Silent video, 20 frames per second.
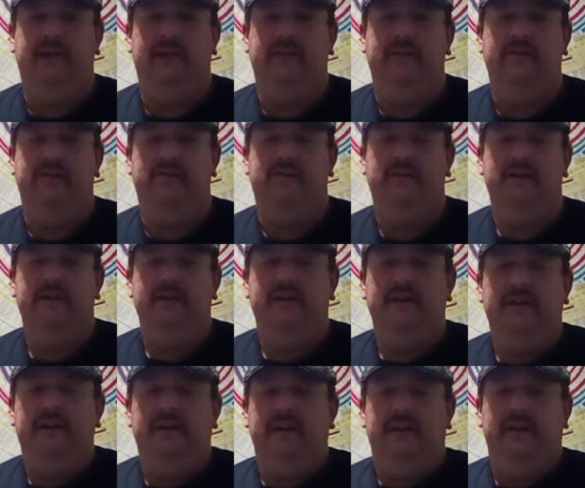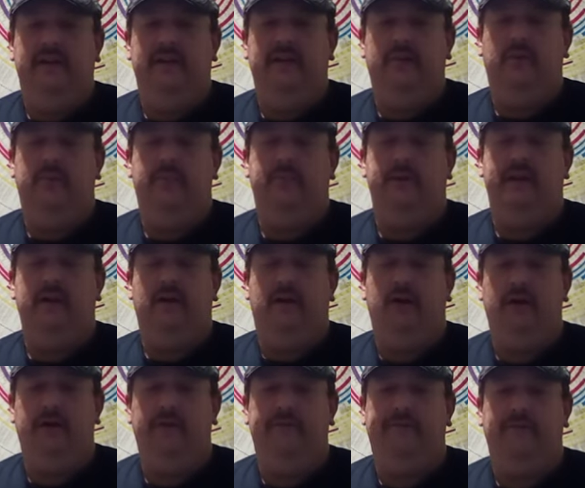and it would be
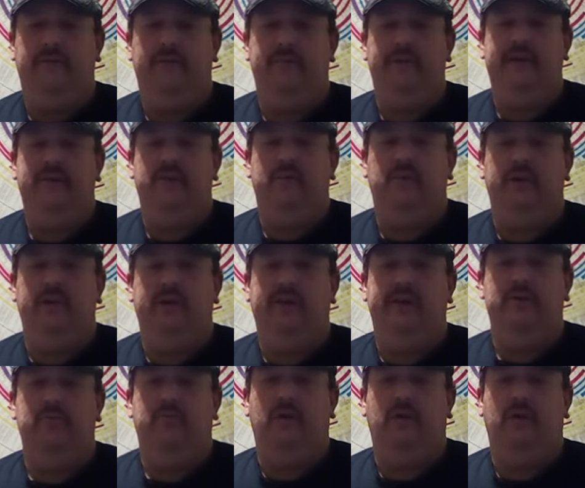hard for me to really